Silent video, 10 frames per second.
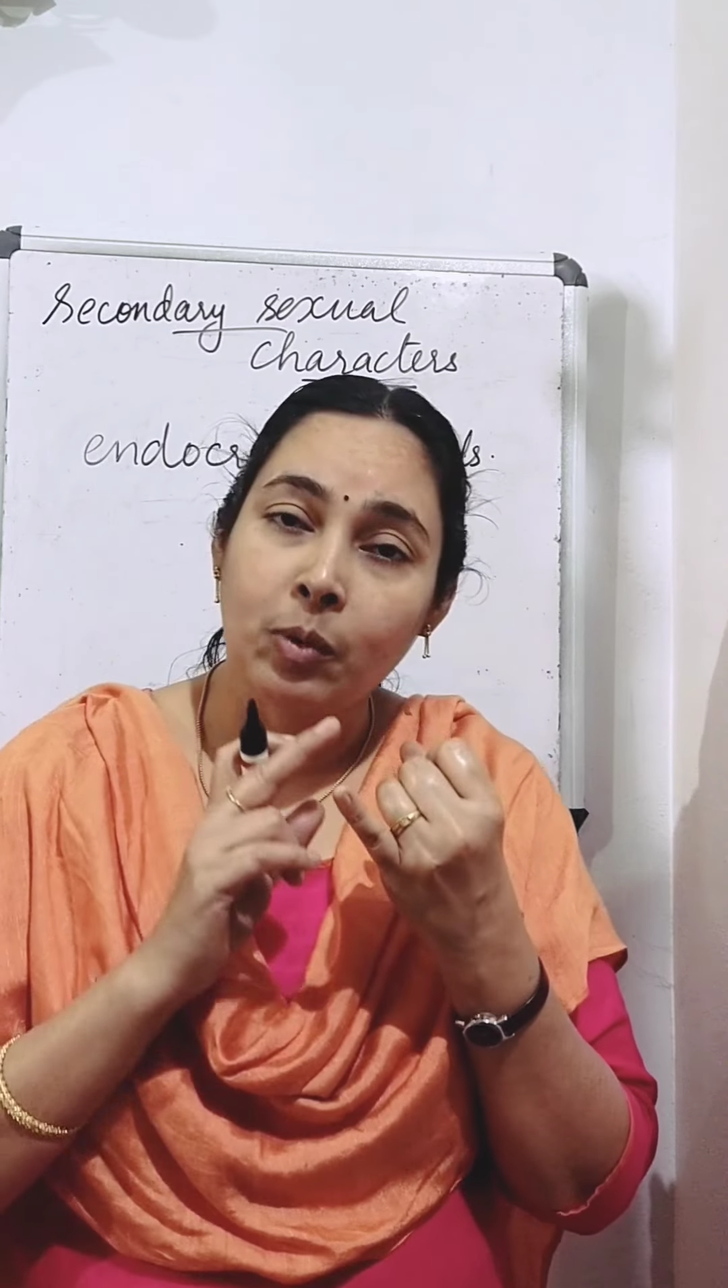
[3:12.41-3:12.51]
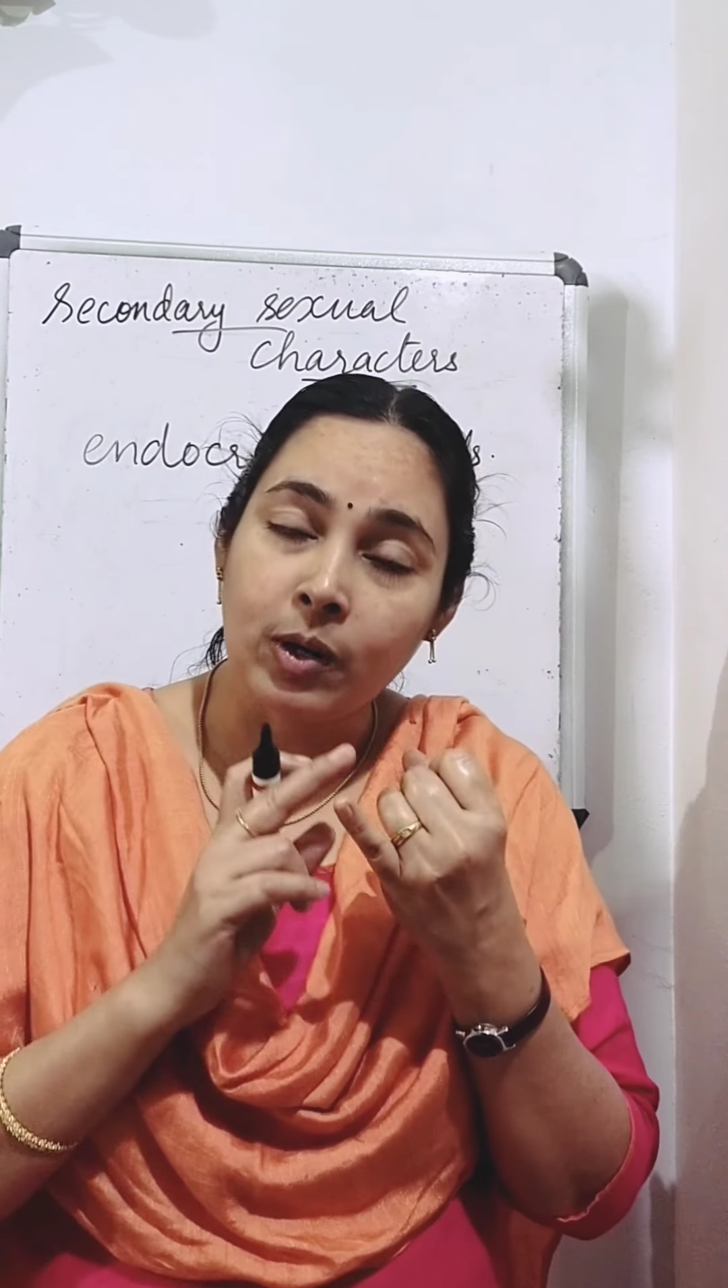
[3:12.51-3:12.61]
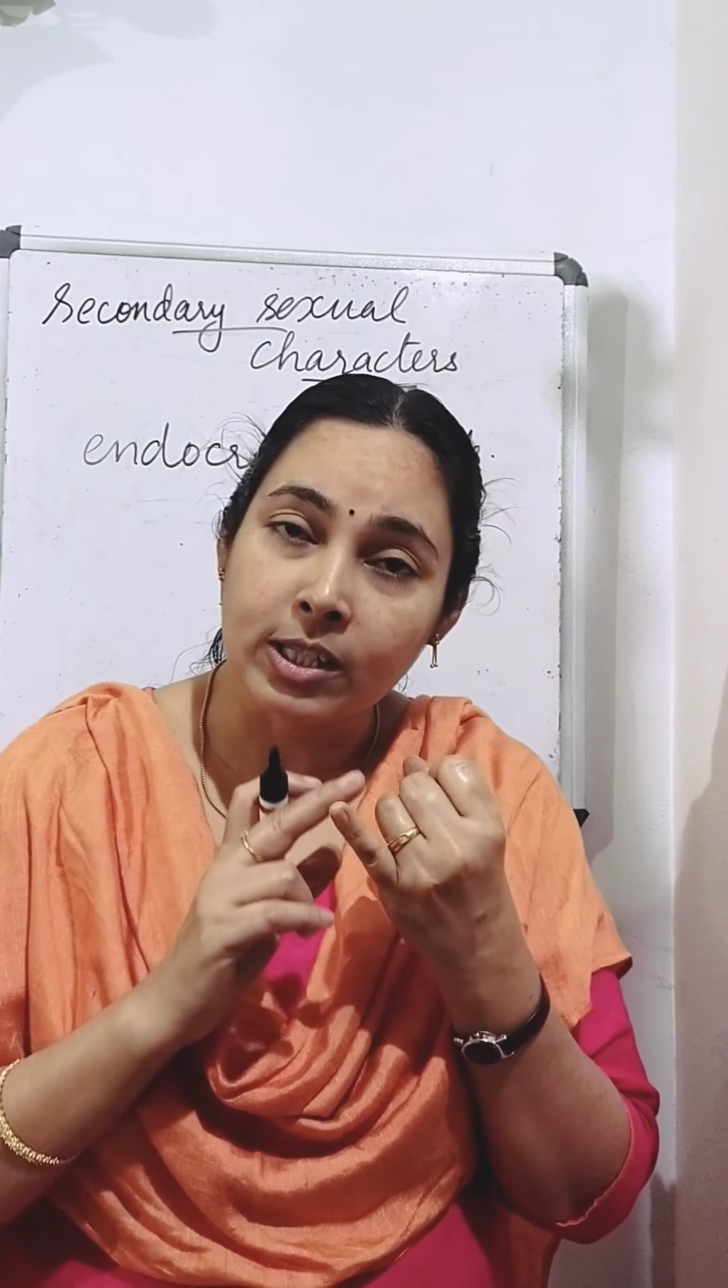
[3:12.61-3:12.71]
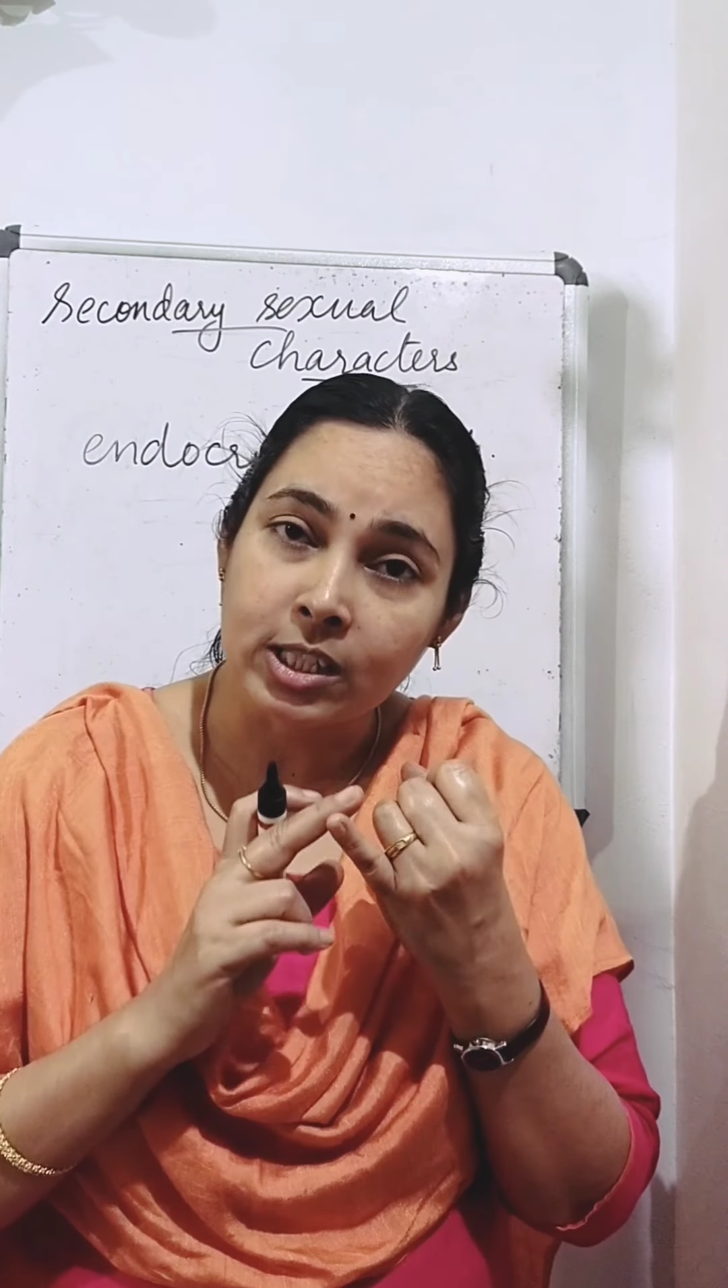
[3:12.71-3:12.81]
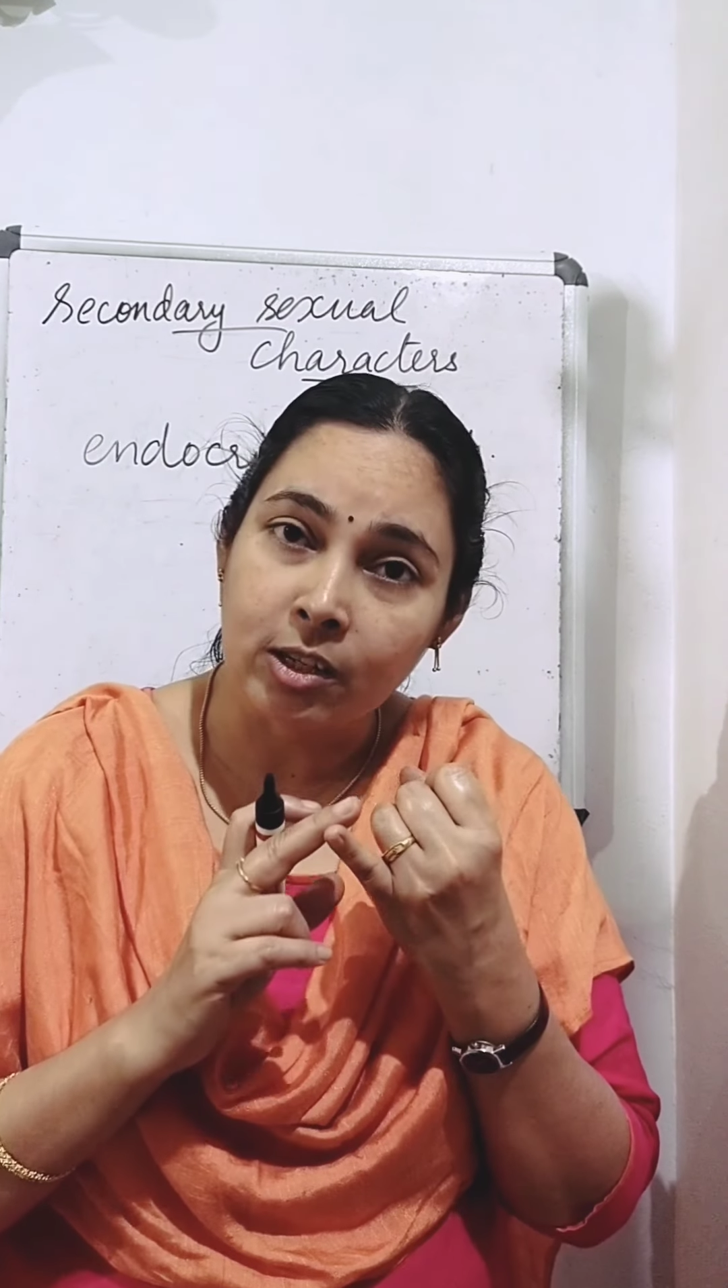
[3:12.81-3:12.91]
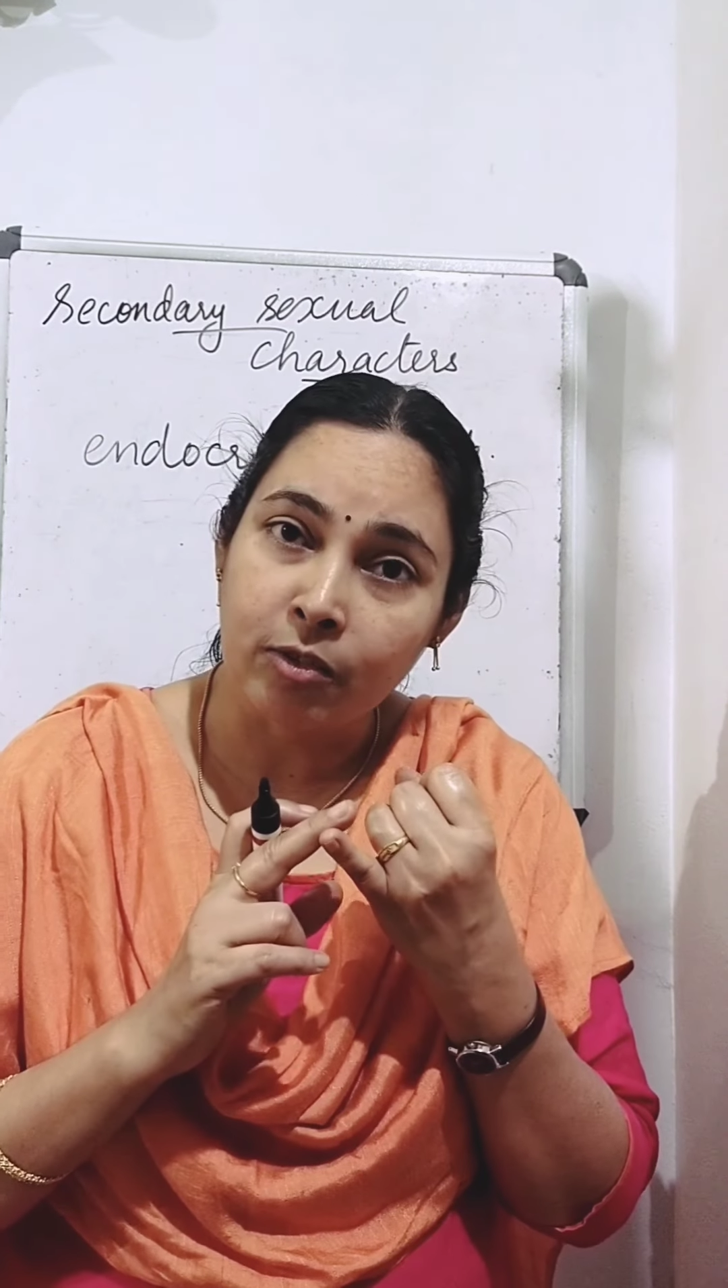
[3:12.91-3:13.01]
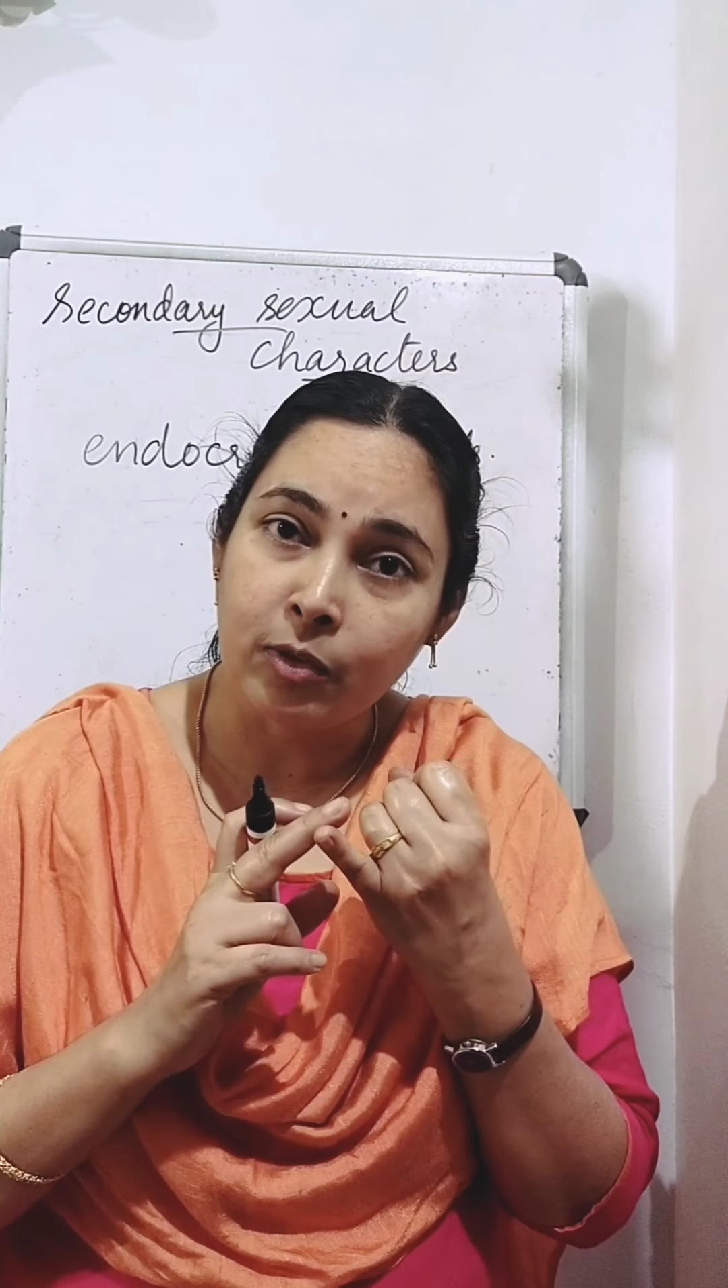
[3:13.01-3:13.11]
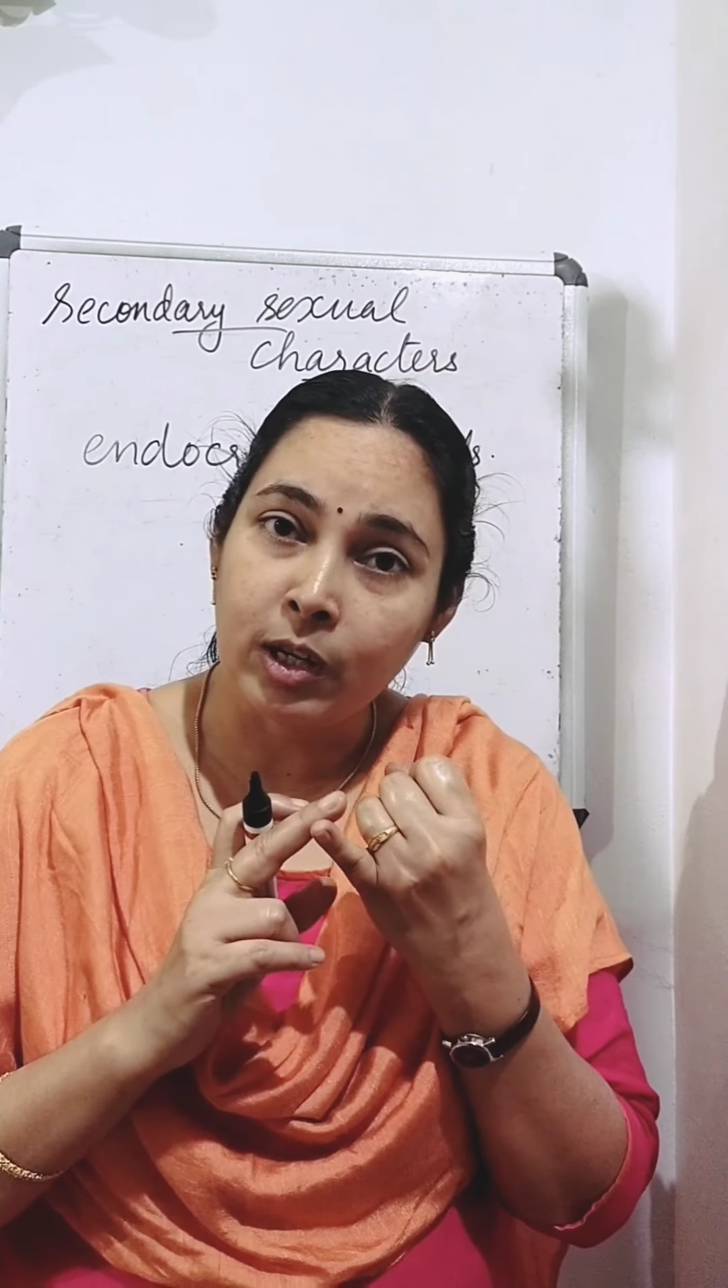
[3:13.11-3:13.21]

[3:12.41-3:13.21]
production of